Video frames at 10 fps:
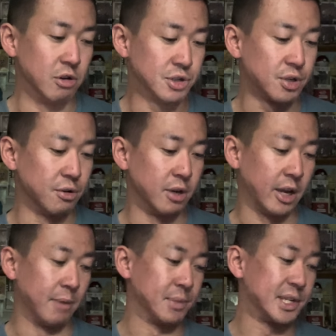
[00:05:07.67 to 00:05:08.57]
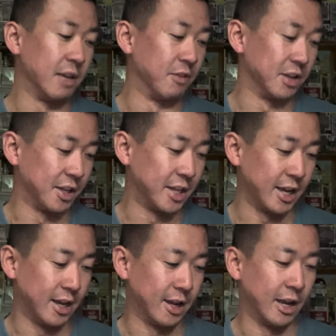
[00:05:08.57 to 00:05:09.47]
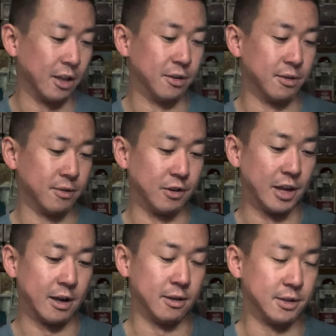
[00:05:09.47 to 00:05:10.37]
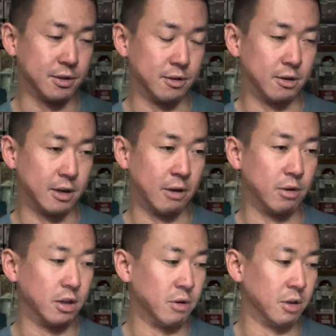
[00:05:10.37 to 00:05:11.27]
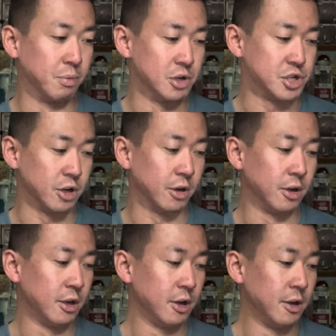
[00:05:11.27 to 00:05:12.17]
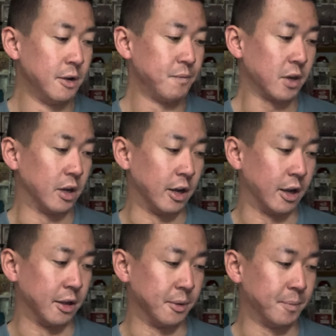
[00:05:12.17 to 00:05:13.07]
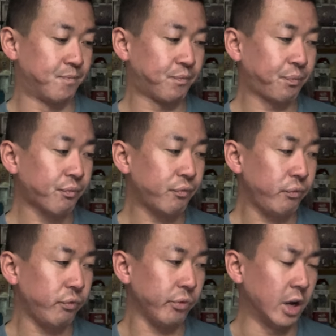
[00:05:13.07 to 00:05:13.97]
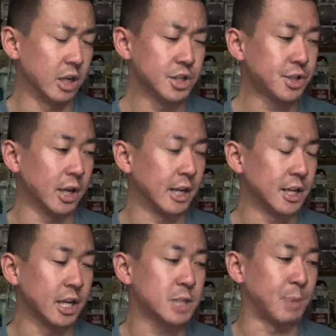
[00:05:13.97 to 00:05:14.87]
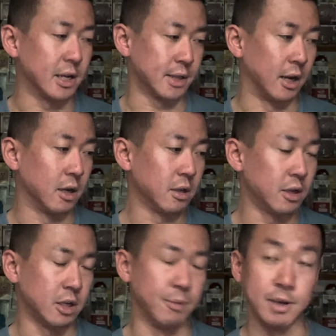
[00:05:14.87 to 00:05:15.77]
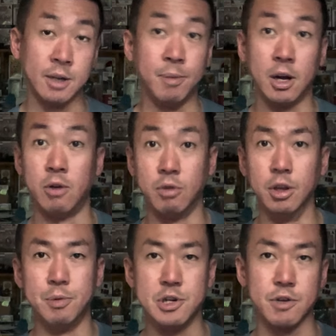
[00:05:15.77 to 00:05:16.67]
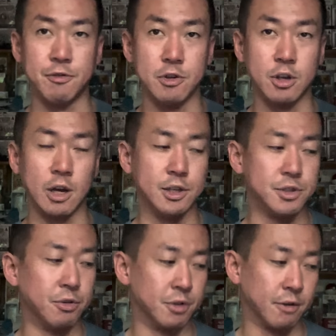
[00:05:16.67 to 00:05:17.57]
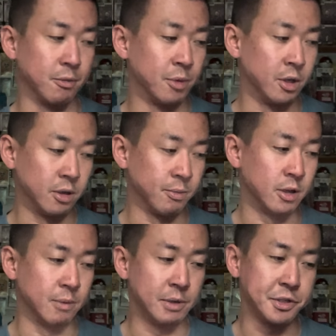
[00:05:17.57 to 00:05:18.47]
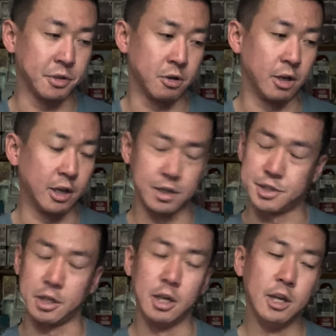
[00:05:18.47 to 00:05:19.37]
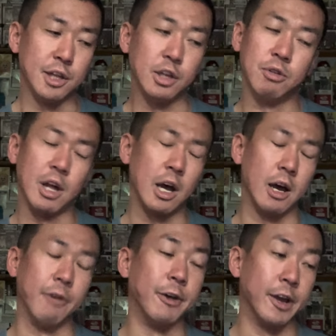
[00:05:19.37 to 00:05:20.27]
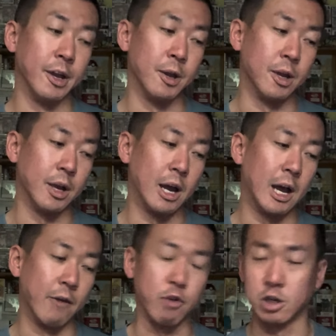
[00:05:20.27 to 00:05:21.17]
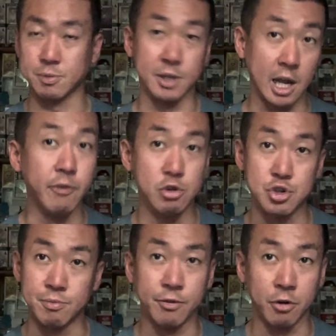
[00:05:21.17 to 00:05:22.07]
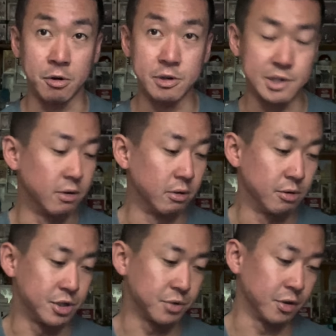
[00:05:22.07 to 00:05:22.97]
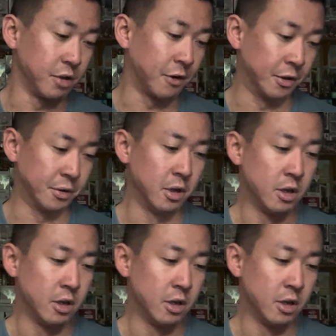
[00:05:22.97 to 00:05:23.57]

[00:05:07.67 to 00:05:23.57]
to Stephen and Helen for that. So I really, really appreciate it. And I didn't expect that. I mean, but I really appreciate it for you guys doing that for me. I mean, it means a lot because they know that I've cosplayed Tyvolution before, so which is really fun.